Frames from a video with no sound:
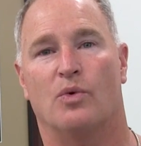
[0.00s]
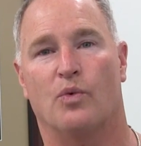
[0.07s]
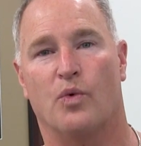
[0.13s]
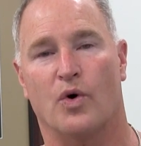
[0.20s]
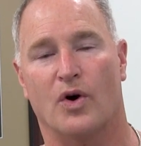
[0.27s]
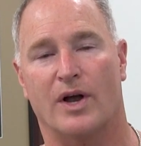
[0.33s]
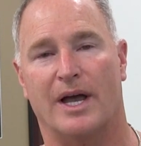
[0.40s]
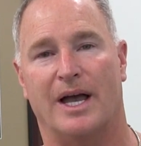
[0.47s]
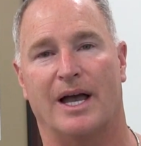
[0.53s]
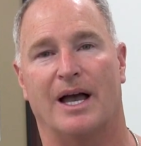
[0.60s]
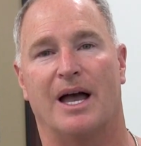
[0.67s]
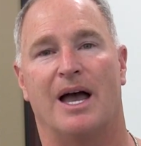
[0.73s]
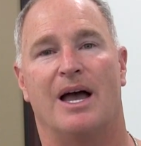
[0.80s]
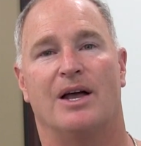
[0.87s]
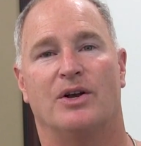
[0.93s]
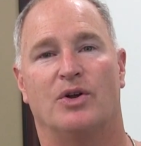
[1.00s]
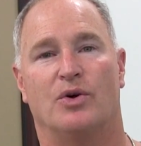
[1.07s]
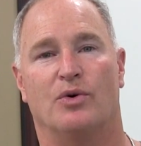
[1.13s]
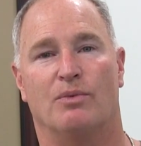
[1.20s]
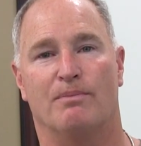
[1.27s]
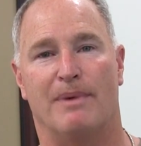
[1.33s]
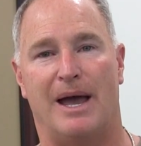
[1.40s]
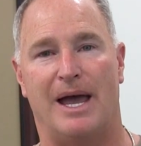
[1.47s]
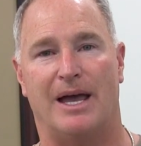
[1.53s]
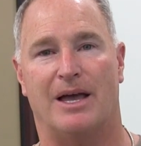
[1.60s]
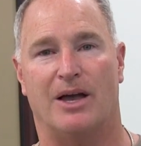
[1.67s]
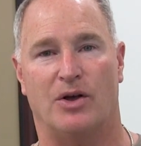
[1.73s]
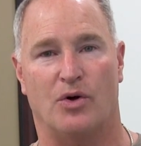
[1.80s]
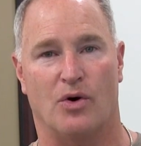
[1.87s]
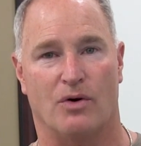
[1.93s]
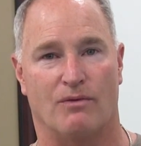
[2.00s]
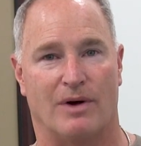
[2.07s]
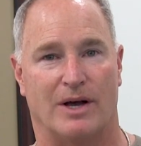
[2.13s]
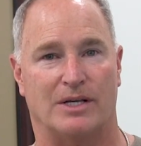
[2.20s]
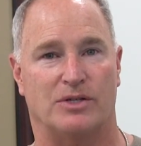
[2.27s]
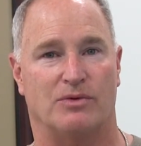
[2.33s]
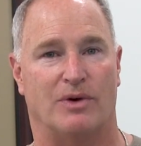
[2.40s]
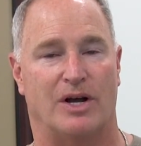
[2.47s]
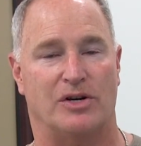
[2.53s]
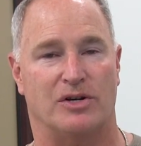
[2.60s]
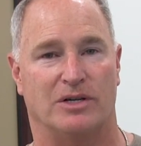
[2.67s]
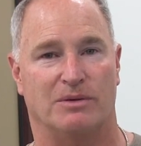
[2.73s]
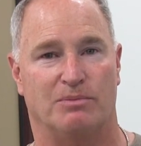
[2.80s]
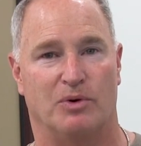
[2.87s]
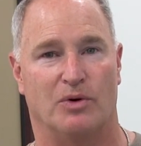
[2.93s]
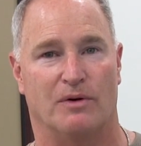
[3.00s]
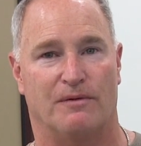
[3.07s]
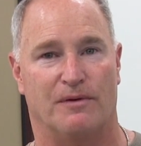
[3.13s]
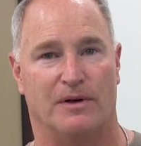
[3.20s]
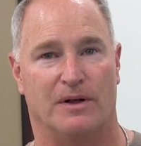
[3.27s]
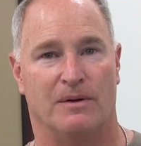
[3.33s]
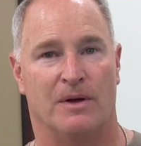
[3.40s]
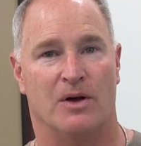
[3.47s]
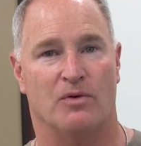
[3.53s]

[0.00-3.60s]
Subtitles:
working to make your restorations beautiful